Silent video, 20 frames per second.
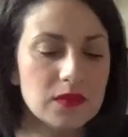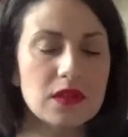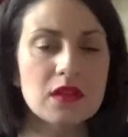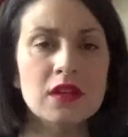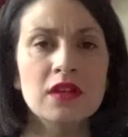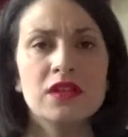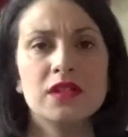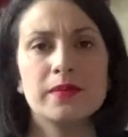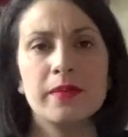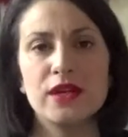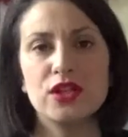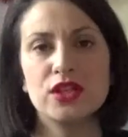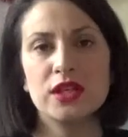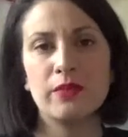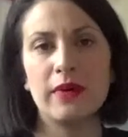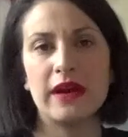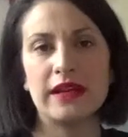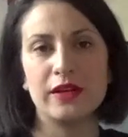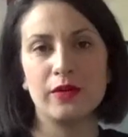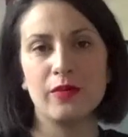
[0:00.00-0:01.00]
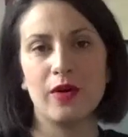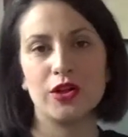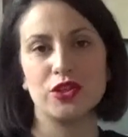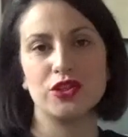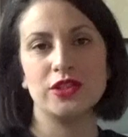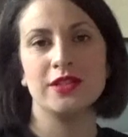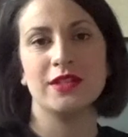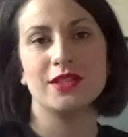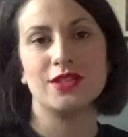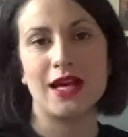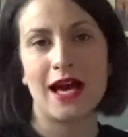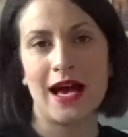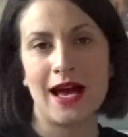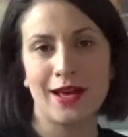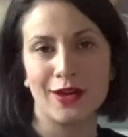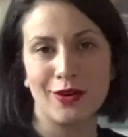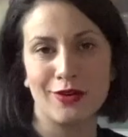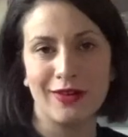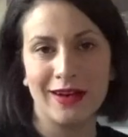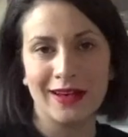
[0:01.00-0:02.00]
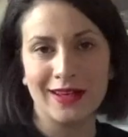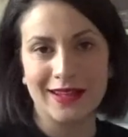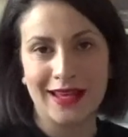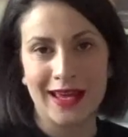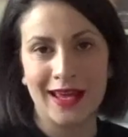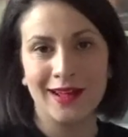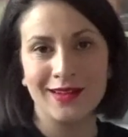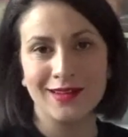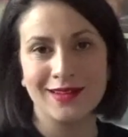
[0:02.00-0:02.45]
especially when you're watching the Tiger King,